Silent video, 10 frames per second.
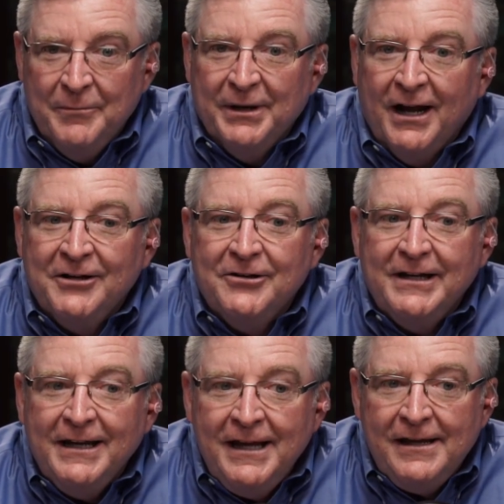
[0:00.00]
But
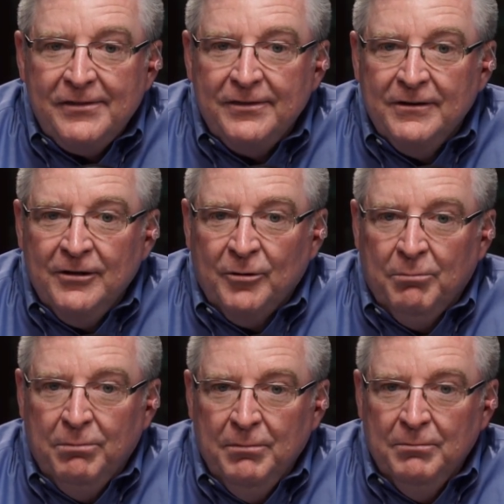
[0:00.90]
underneath, you're
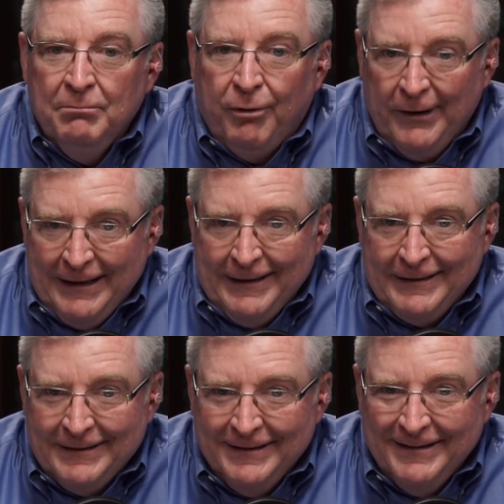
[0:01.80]

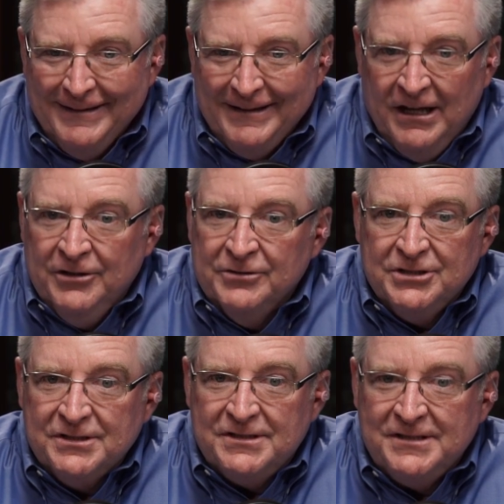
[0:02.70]
boiling and you're
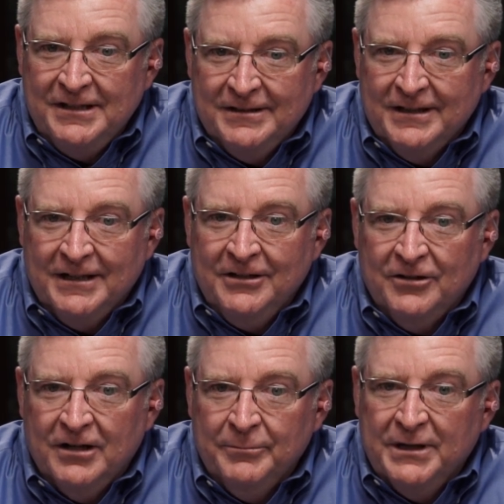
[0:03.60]
just
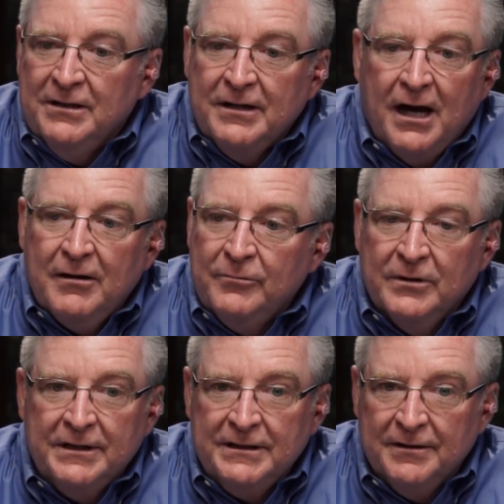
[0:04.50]
seething, but you're not
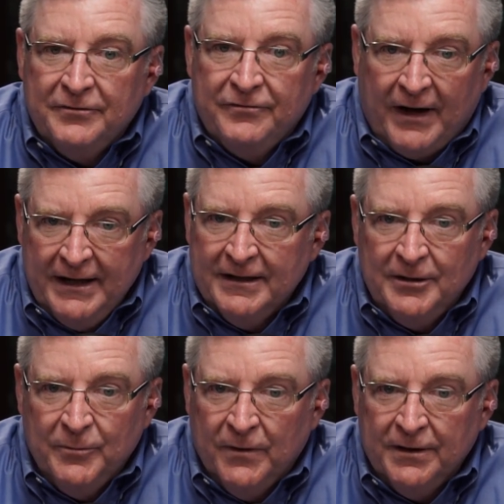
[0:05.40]
willing to fight
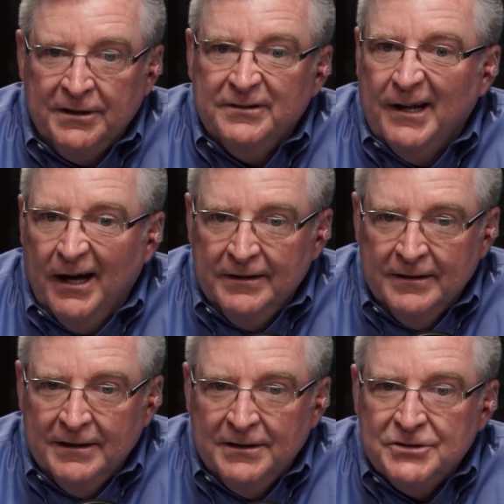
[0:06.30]
anymore. You're done.
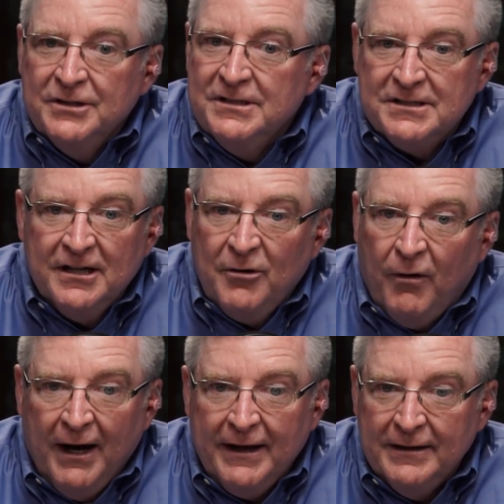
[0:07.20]
So you just get
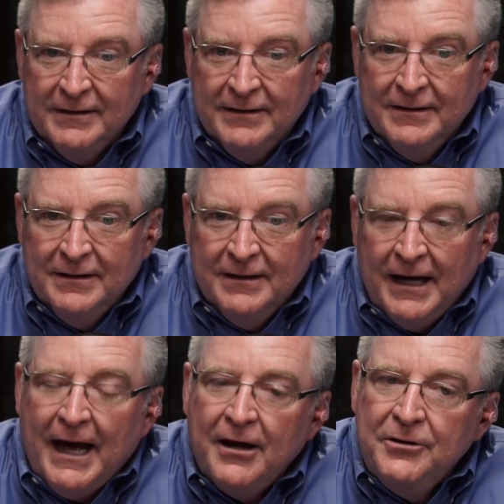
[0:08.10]
quiet.
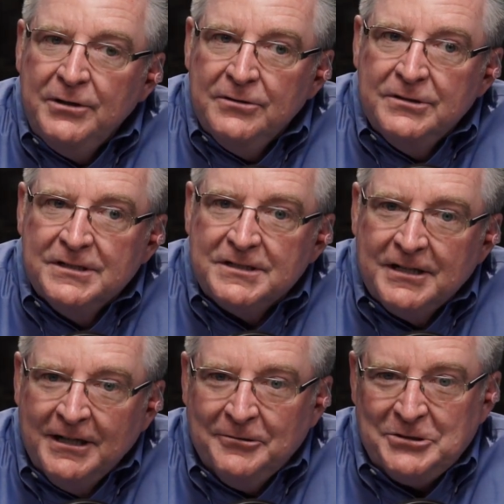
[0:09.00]
How do you
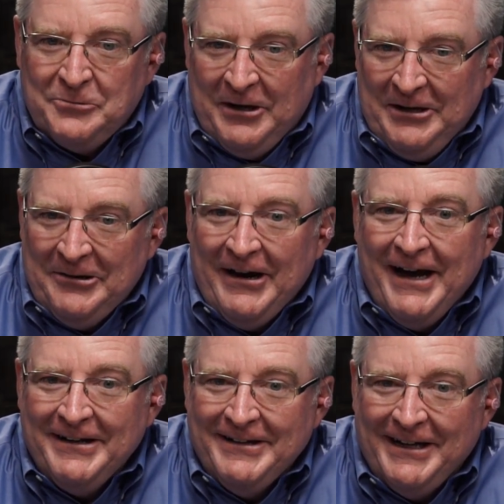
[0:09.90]
distinguish where you're
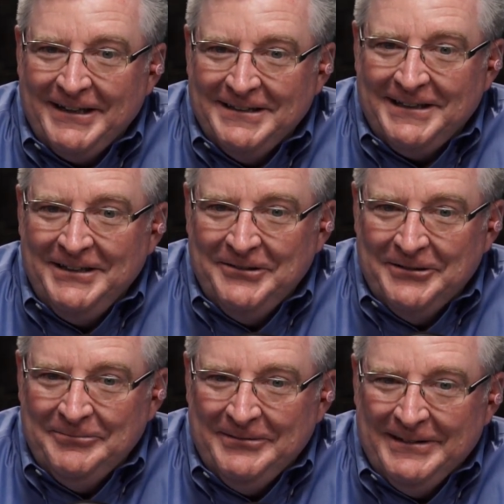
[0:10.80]
at in that continuum?